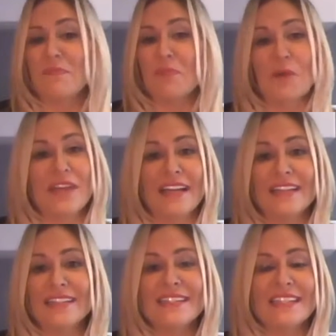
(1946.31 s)
both
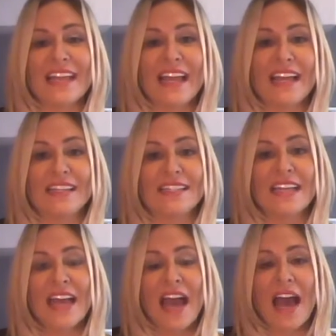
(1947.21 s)
ends. And
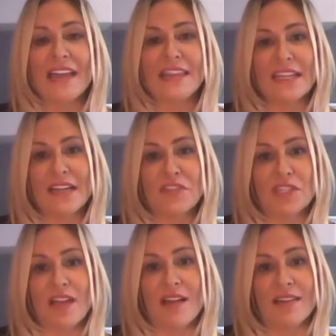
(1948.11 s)
I think I've
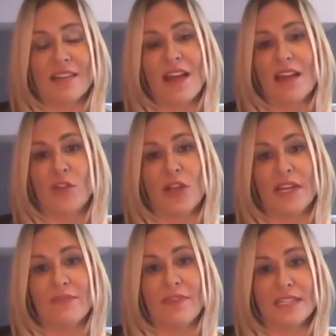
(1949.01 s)
just gotten a lot of
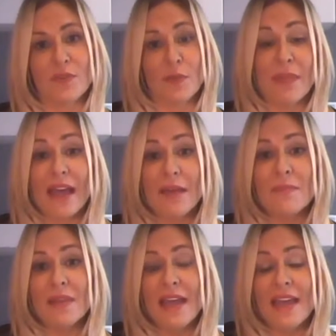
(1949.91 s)
great advice from
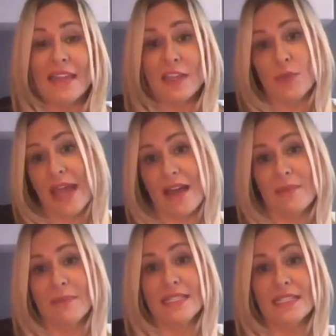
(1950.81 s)
them that you
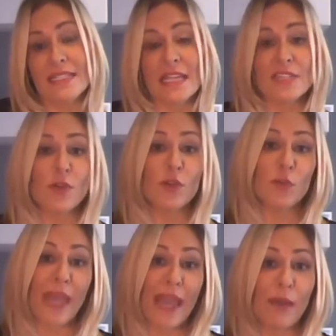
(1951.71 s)
can be successful and
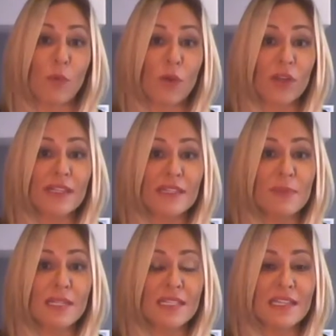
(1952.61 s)
you can work in this
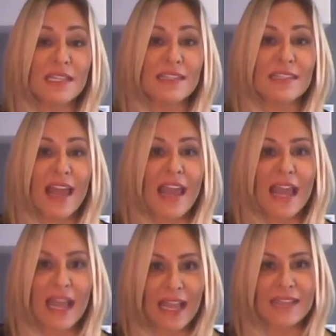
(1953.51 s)
business
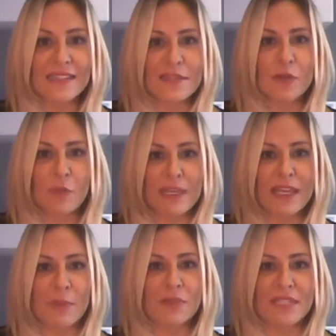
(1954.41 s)
and still be
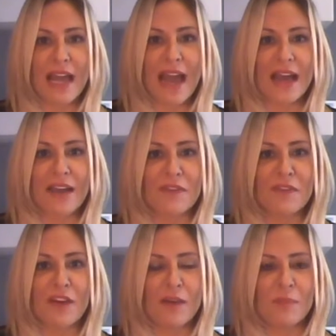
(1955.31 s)
able to
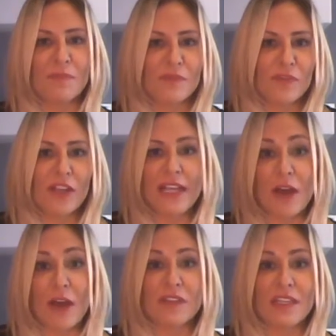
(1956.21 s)
have a very
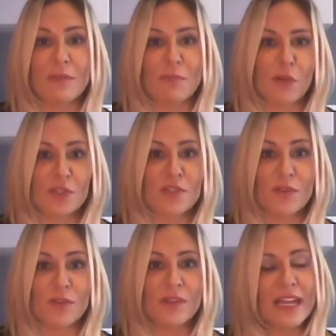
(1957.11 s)
healthy
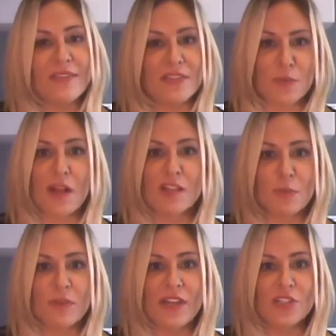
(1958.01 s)
personal life as well as
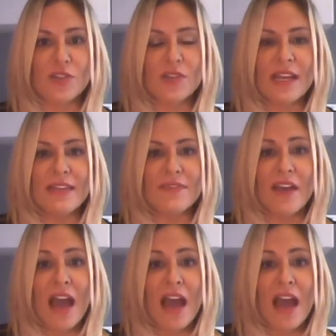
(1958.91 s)
professional life,